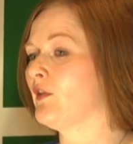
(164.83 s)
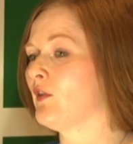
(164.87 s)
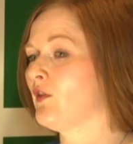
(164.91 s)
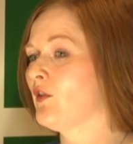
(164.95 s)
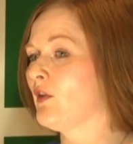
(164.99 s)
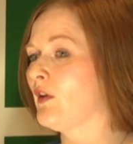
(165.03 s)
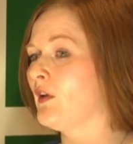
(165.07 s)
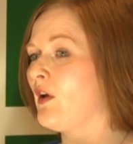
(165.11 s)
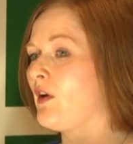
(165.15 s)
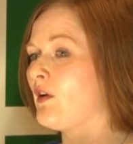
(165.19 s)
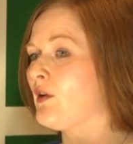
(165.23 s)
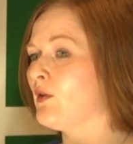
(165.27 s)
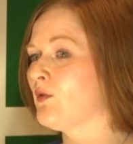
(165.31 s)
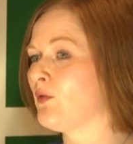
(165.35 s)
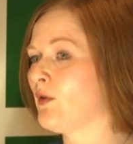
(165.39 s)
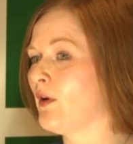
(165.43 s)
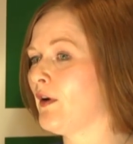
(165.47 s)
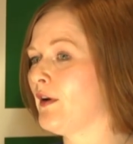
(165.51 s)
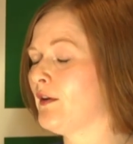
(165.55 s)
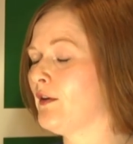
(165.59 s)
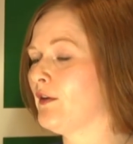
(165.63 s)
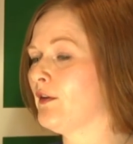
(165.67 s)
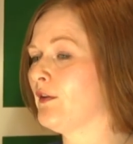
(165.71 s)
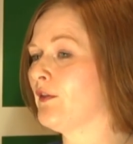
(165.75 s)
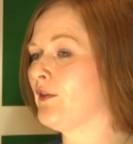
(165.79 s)
There's a lot of
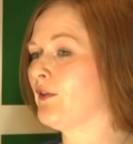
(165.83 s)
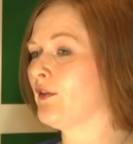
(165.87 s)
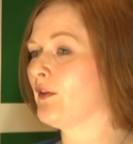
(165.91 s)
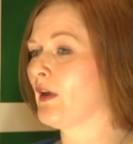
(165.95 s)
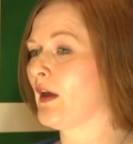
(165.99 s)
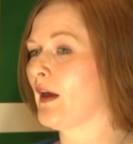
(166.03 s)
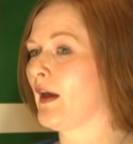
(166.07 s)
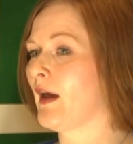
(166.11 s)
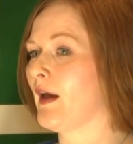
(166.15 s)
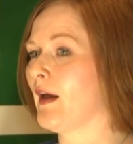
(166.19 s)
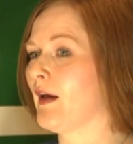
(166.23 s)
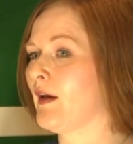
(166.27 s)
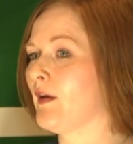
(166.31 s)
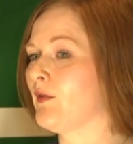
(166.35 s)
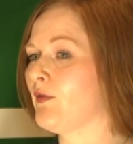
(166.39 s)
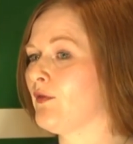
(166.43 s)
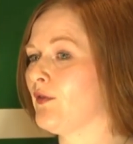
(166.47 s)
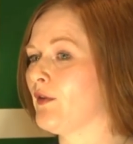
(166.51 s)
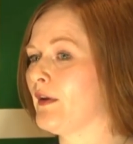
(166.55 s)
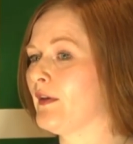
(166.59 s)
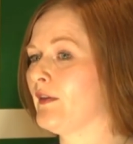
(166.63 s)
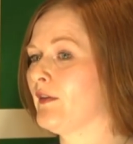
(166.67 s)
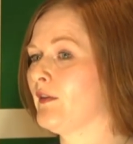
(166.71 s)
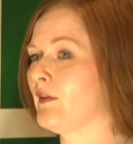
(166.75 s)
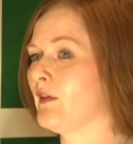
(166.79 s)
riders, for
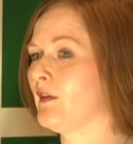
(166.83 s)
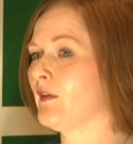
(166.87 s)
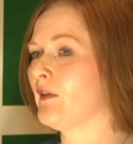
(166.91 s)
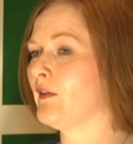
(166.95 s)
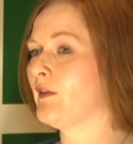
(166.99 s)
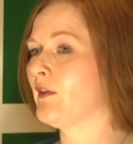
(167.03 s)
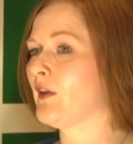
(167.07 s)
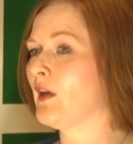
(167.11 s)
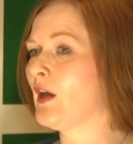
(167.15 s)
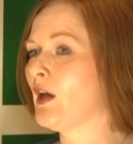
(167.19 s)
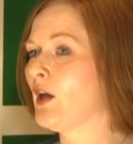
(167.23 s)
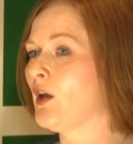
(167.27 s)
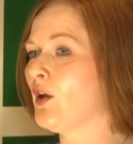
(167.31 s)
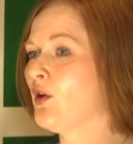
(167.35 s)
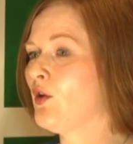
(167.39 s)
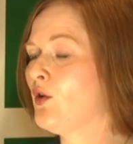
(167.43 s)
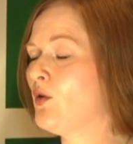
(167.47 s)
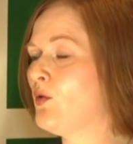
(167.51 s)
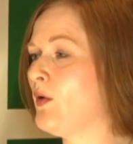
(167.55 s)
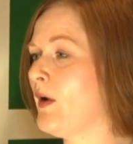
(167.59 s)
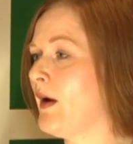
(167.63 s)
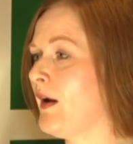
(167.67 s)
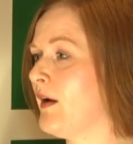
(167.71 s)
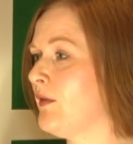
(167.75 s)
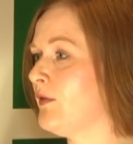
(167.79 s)
instance,
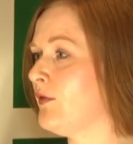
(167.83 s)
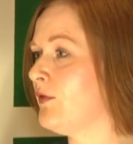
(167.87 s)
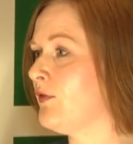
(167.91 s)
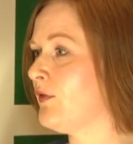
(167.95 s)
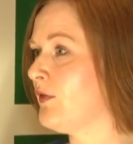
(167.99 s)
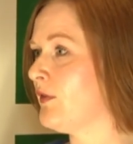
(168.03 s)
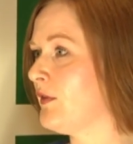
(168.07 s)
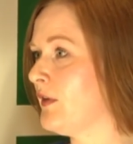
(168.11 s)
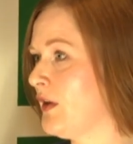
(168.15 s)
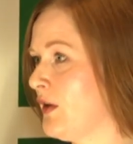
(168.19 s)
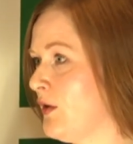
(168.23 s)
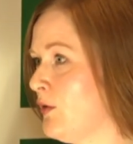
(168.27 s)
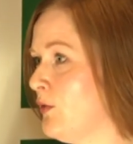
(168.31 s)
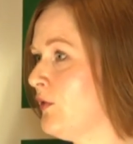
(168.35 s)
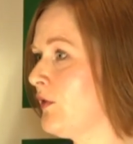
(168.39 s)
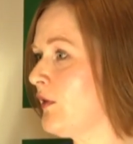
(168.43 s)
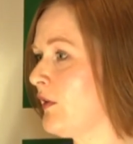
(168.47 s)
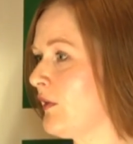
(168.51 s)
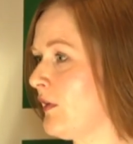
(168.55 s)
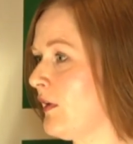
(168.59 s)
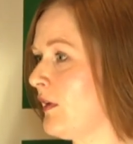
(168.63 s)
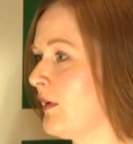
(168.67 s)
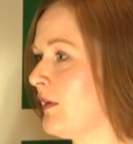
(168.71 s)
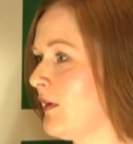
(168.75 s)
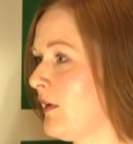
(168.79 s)
who have used
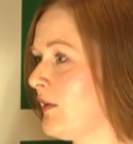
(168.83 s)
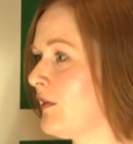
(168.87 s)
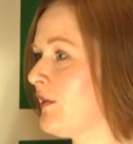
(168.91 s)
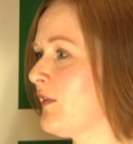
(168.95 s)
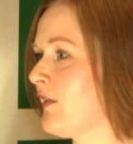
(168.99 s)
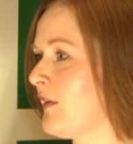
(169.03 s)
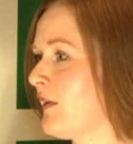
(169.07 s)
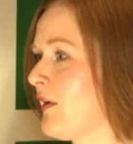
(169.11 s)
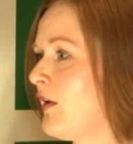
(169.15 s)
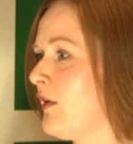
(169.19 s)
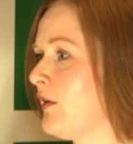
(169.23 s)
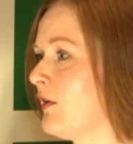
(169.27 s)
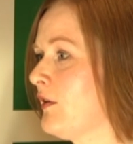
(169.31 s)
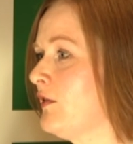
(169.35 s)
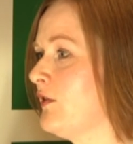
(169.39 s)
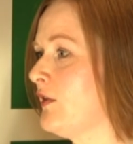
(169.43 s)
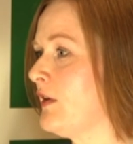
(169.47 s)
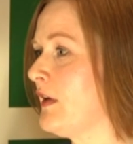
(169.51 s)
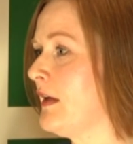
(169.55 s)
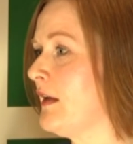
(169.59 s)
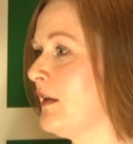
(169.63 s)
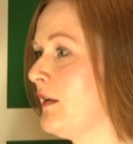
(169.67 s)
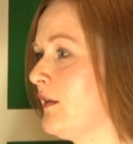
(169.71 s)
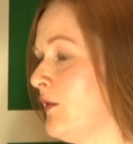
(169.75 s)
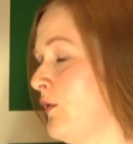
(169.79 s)
a lot of
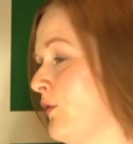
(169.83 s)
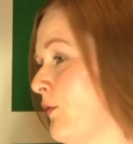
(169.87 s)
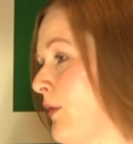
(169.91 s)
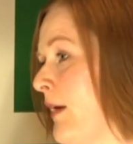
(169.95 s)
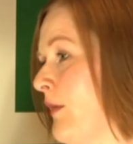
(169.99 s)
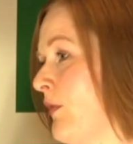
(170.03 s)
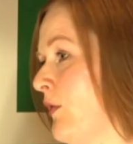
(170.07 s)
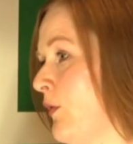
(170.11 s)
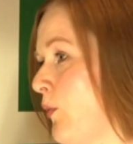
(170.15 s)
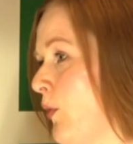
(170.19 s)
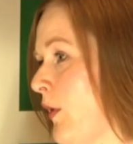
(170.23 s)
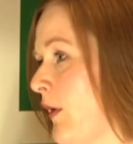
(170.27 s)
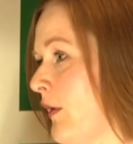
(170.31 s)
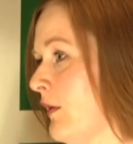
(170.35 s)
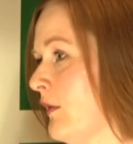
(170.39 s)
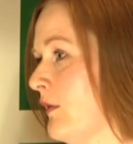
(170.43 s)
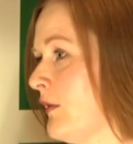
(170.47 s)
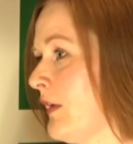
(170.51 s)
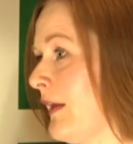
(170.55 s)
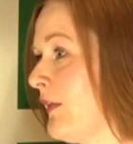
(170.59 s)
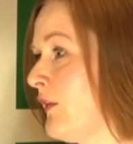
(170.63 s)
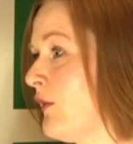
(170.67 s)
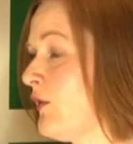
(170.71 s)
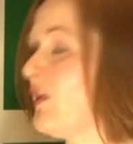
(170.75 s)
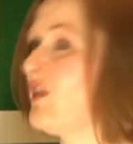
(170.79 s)
psychology throughout the world,
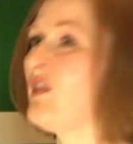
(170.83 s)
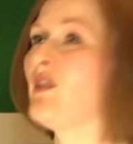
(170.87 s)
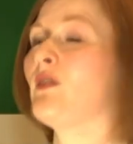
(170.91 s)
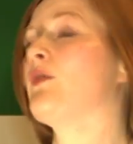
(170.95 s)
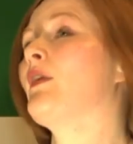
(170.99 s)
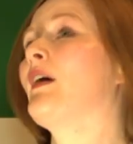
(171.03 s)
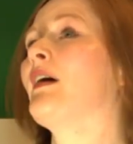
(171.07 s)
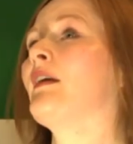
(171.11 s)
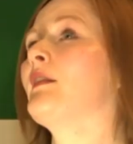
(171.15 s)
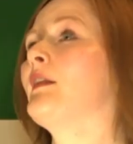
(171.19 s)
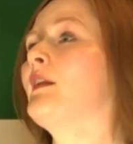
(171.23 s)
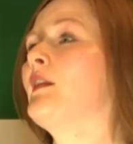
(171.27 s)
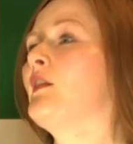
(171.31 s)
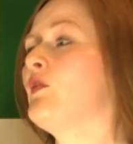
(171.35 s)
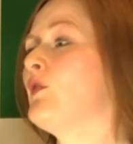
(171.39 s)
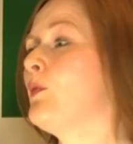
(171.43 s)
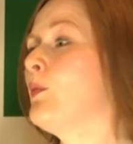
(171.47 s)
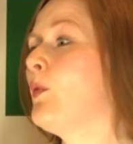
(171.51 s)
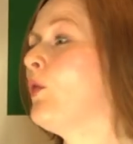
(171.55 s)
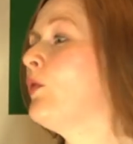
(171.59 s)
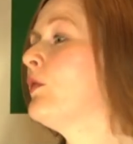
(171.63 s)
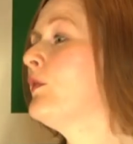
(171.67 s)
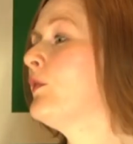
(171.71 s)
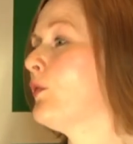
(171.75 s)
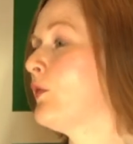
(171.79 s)
and there's a lot of athletes from
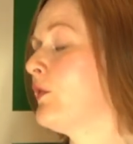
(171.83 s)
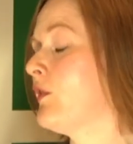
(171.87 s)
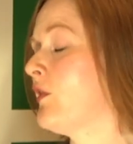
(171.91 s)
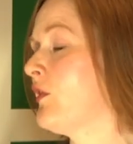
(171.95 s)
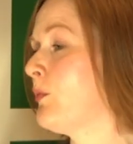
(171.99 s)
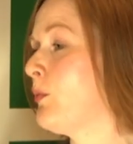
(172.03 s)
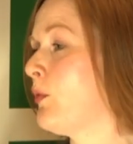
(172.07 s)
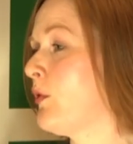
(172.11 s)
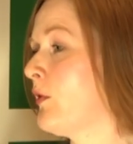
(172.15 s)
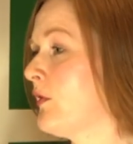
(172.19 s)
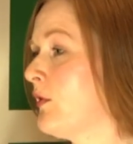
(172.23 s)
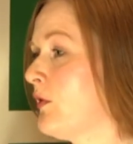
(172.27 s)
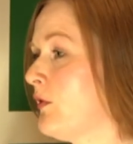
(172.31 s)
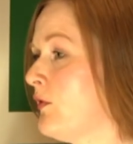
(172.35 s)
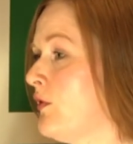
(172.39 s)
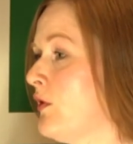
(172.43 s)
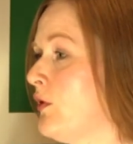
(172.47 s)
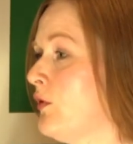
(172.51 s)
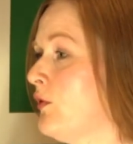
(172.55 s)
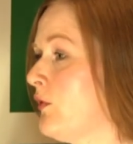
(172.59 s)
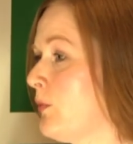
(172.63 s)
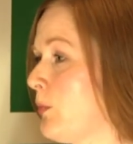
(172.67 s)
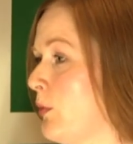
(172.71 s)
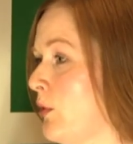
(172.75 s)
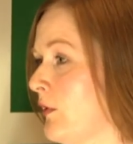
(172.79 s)
all sorts of sports who have
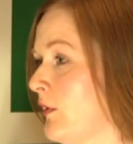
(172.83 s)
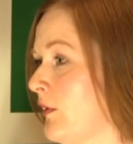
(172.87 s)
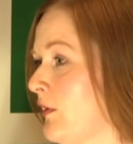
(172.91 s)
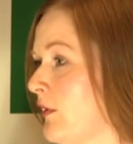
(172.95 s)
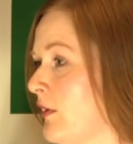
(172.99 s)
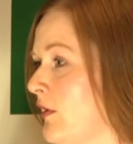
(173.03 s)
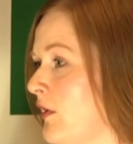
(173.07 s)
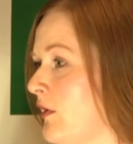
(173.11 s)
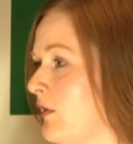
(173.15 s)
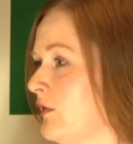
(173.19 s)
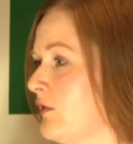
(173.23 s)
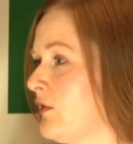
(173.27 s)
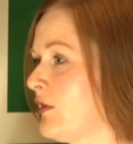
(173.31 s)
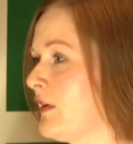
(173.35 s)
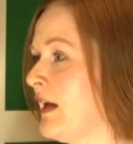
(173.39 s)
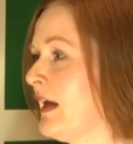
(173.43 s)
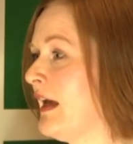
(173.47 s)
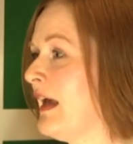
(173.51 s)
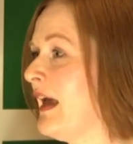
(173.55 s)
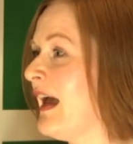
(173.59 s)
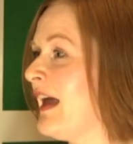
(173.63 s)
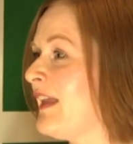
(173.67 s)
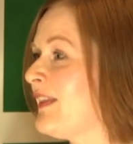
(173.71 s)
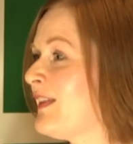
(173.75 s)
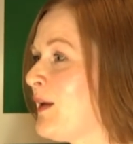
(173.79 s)
used sports psychology,
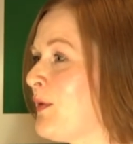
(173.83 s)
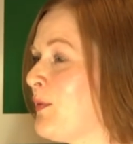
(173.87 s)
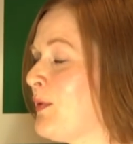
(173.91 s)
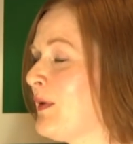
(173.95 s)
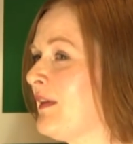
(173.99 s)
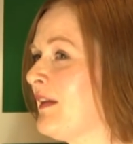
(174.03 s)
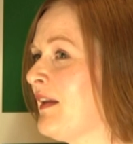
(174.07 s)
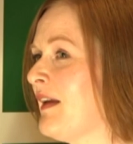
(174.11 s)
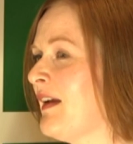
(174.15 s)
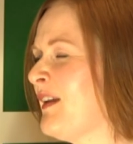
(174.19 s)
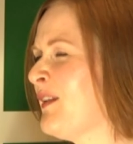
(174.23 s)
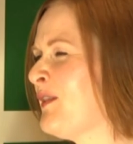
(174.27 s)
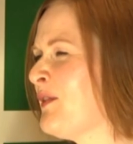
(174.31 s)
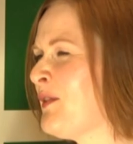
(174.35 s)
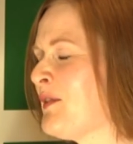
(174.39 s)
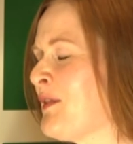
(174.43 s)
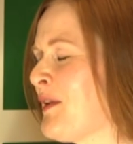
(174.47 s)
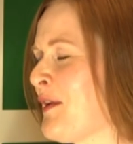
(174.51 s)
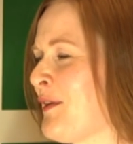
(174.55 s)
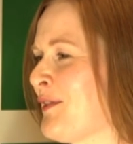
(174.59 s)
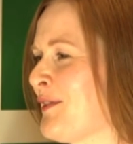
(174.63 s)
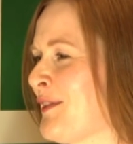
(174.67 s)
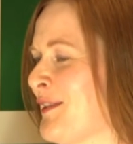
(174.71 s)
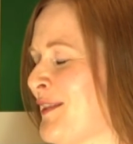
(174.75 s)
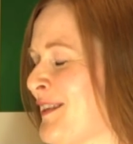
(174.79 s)
and they will not
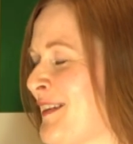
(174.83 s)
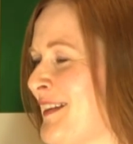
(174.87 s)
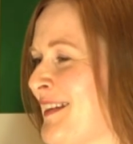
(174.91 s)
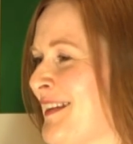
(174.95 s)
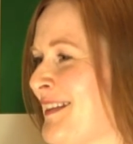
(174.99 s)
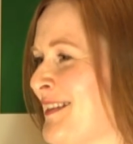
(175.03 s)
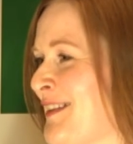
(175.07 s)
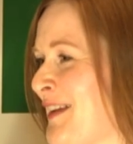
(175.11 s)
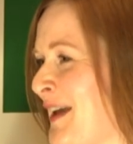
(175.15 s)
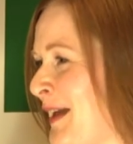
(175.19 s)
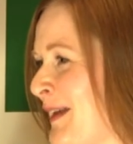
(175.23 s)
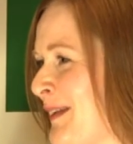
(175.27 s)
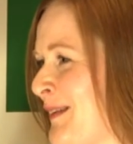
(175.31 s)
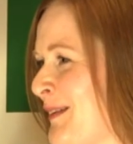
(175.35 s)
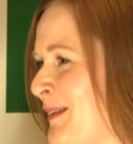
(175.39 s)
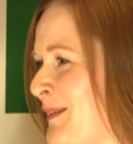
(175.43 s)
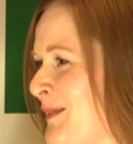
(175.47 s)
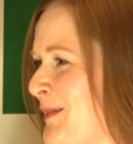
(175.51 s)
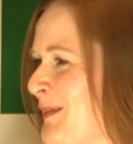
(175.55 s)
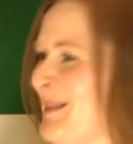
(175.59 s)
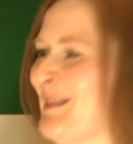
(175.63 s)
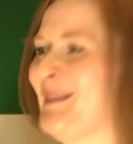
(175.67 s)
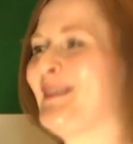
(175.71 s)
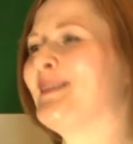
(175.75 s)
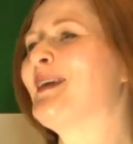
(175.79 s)
necessarily tell
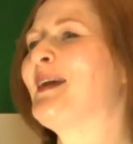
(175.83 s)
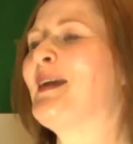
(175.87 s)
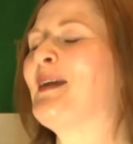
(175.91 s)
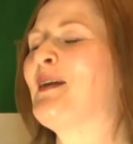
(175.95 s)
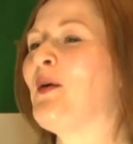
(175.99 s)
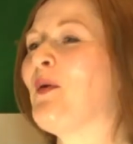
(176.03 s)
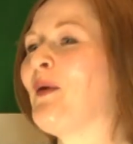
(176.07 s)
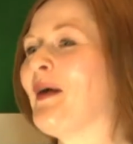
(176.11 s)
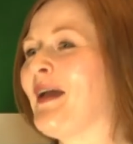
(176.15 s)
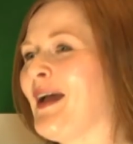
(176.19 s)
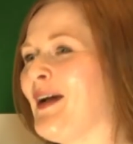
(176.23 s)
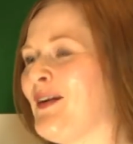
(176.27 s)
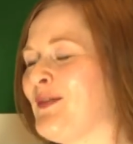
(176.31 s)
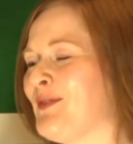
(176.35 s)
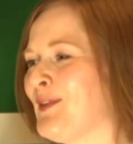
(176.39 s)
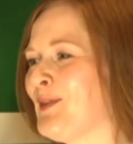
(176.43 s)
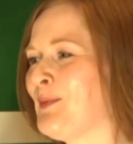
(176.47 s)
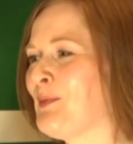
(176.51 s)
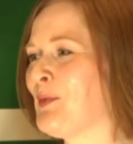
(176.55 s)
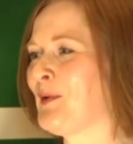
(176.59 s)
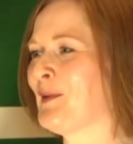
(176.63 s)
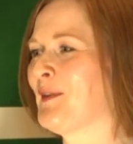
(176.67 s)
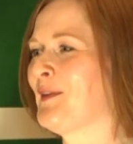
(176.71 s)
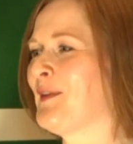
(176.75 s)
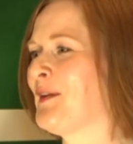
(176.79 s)
you and say, oh, I have a
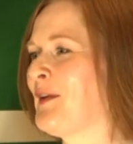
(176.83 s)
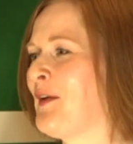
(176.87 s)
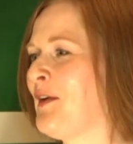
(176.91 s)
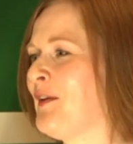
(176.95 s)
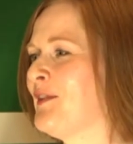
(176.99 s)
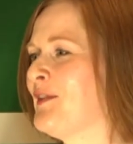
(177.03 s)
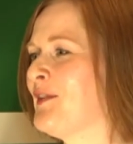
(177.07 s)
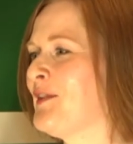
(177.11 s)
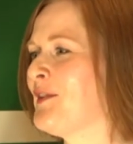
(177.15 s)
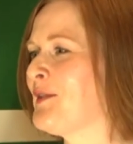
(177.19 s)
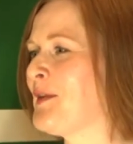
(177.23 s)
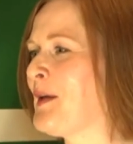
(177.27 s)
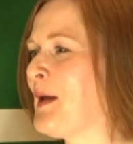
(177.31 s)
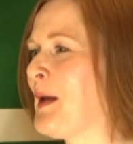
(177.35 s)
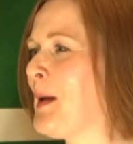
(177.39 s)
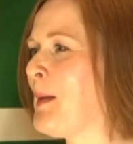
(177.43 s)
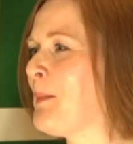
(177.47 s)
sports psychologist,